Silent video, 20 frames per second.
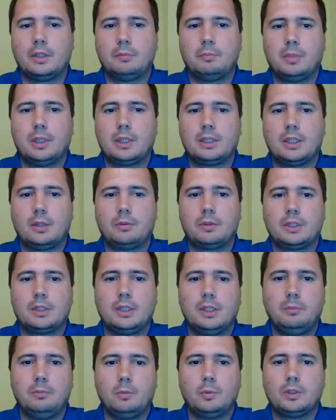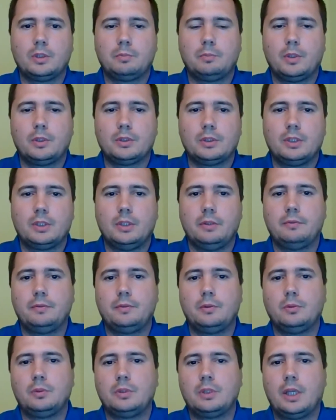but our team was positive
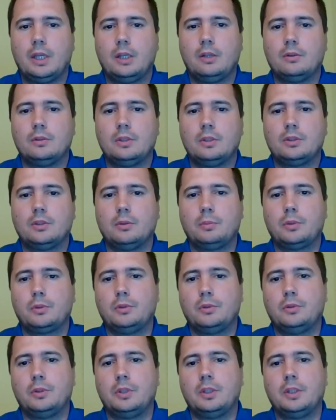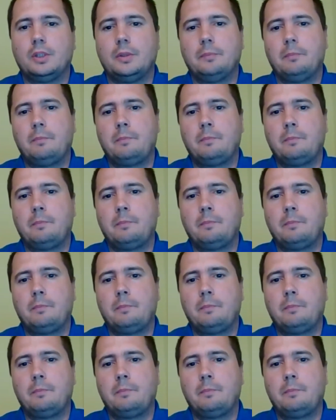to take on this opportunity.